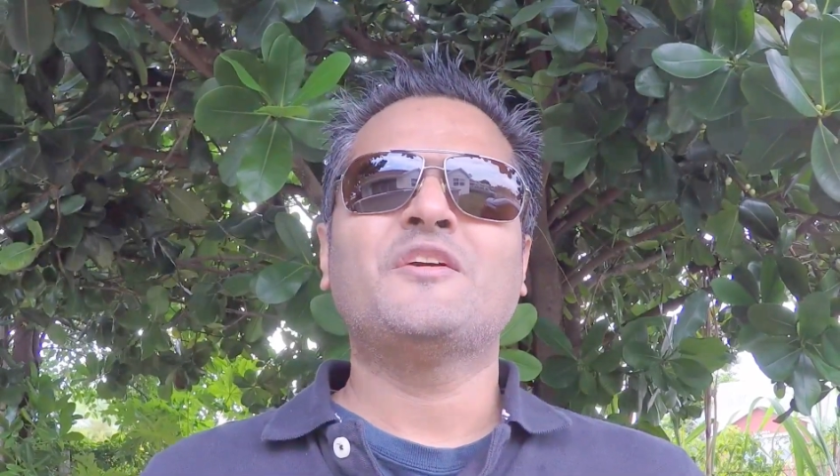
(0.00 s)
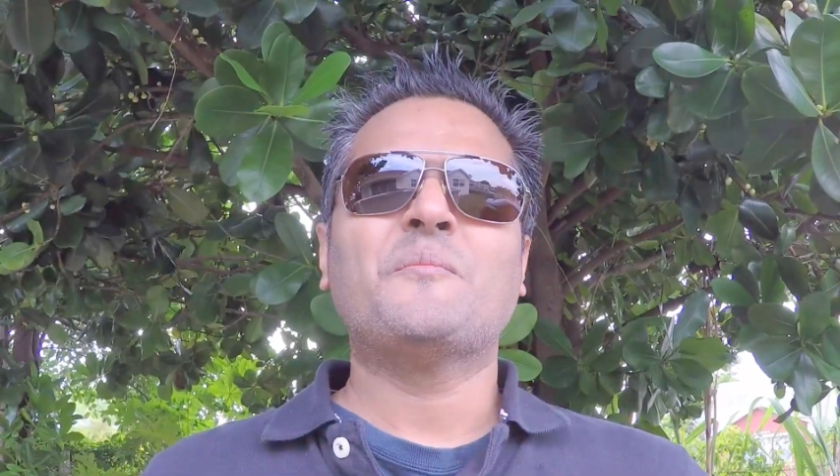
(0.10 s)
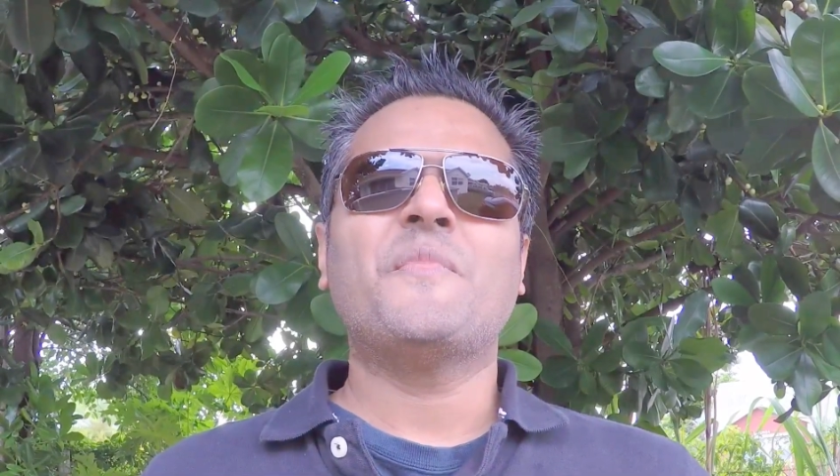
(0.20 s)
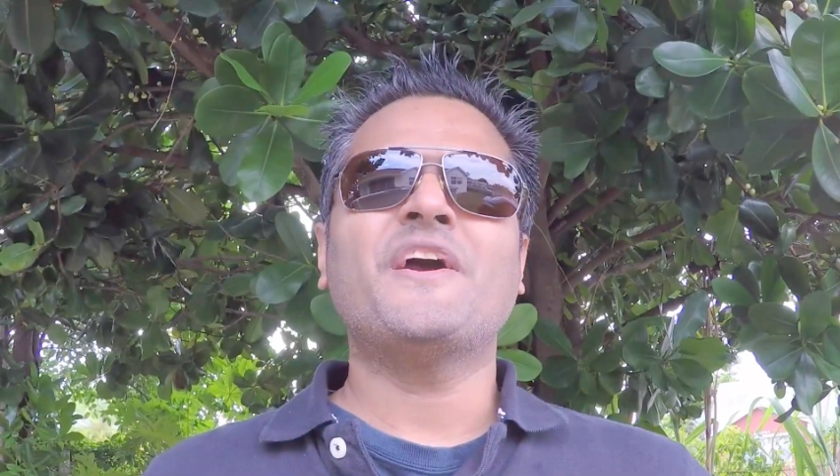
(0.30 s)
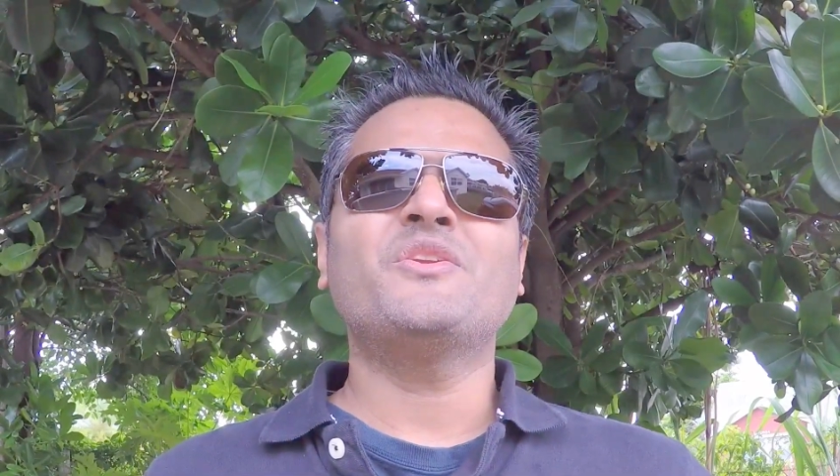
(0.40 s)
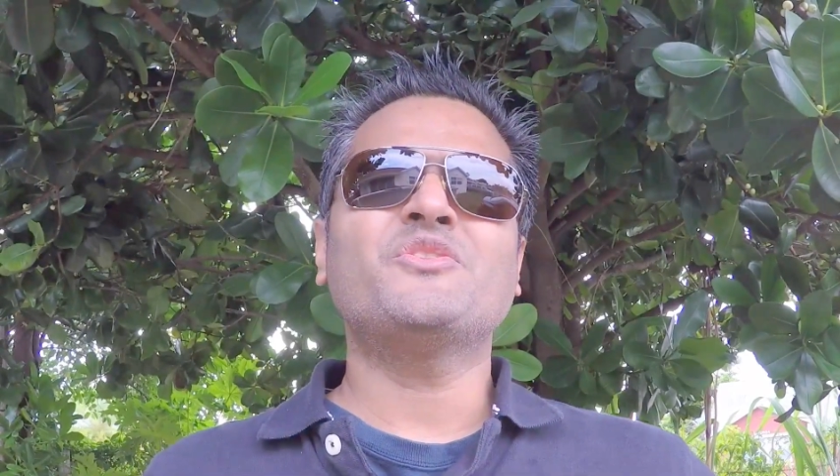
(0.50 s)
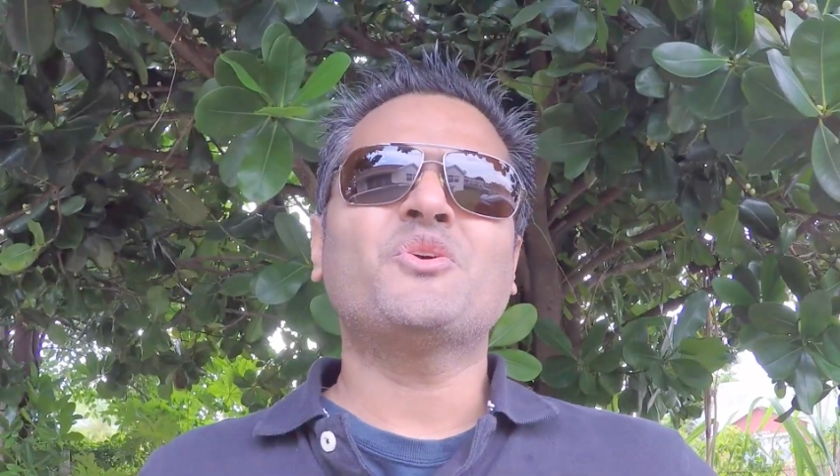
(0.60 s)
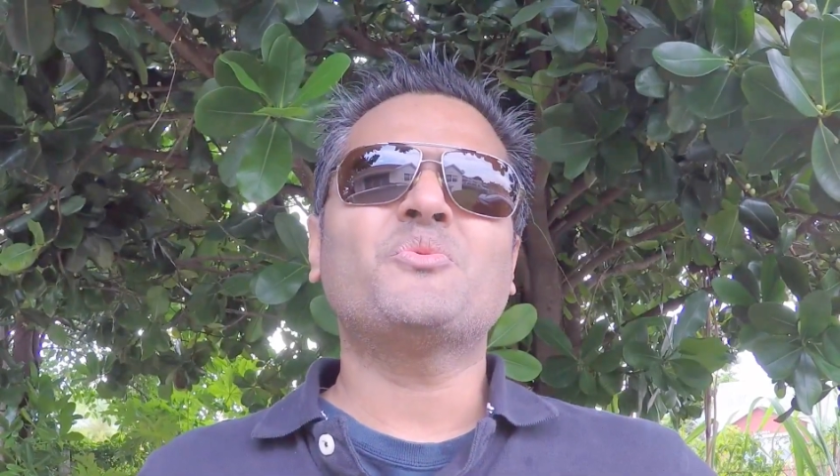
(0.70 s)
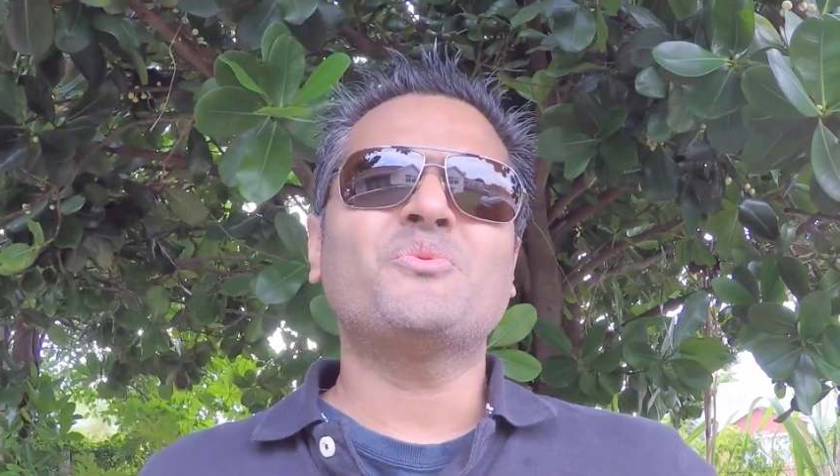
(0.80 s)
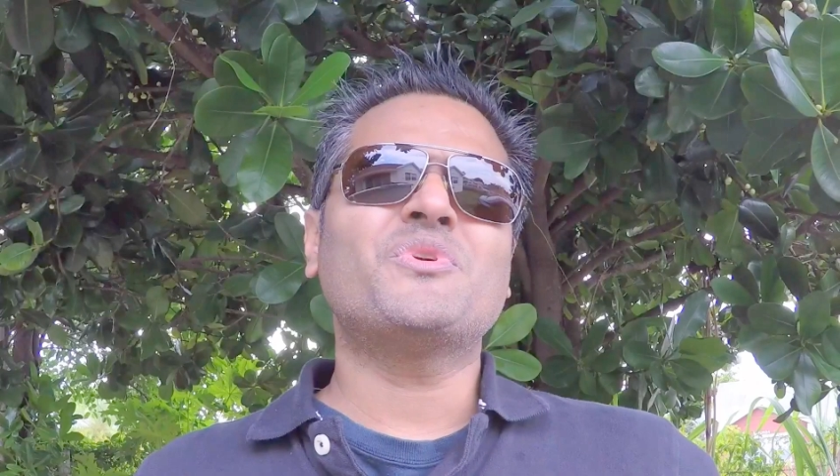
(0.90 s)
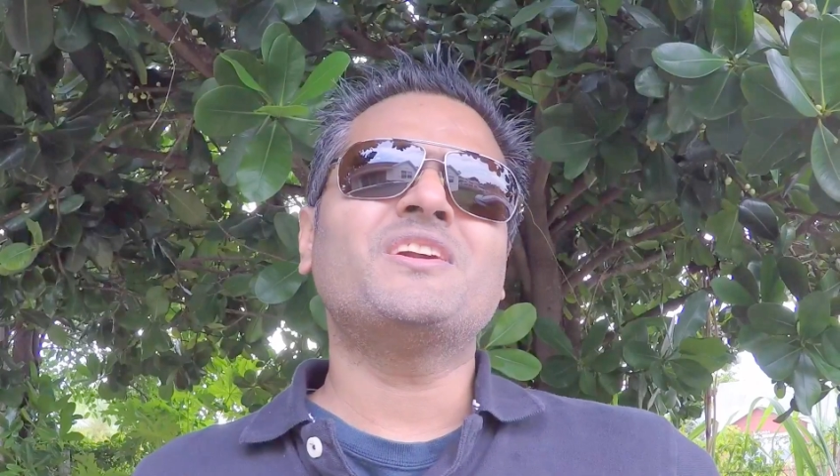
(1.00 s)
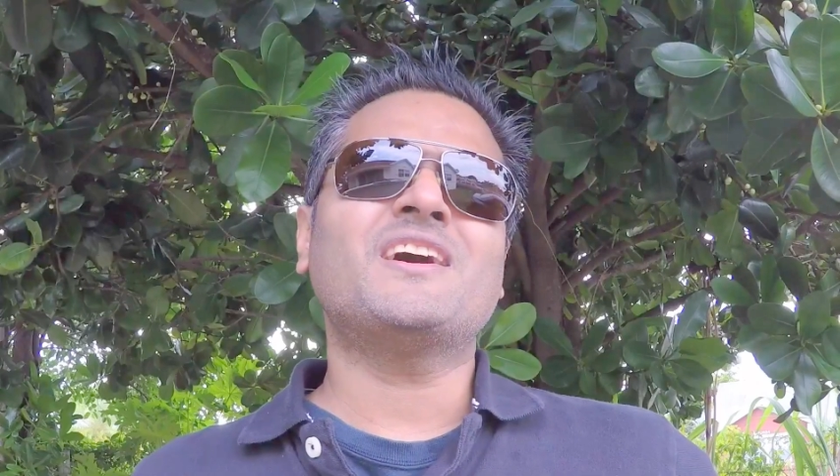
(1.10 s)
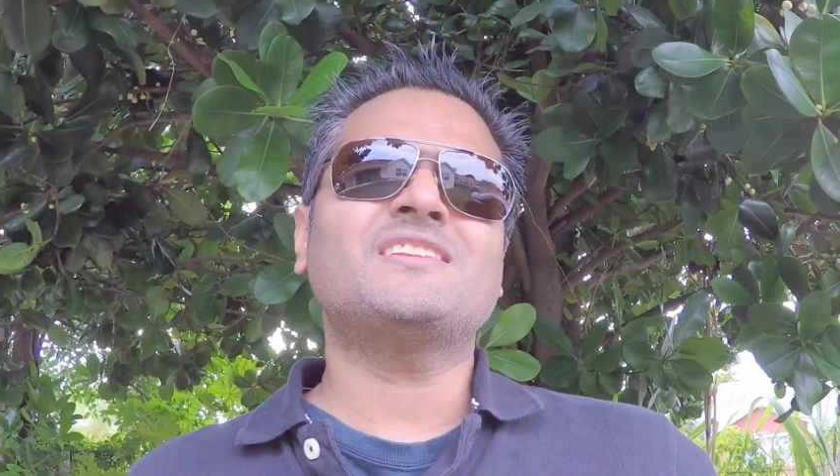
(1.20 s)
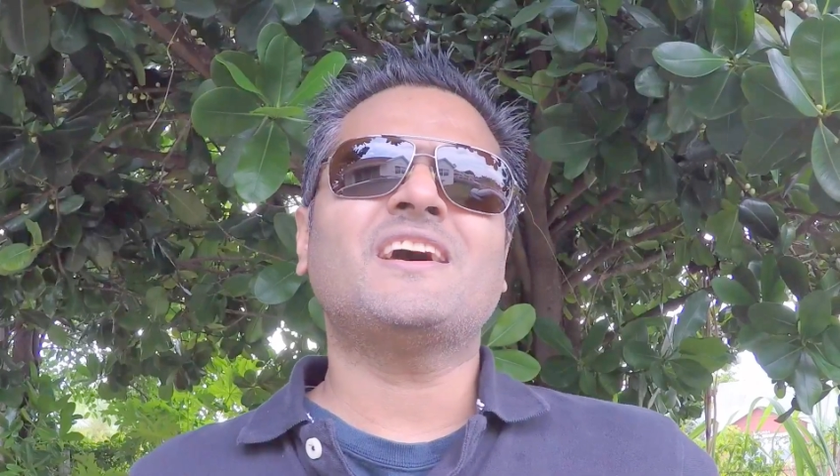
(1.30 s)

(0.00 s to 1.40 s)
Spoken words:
Men, you know, we're not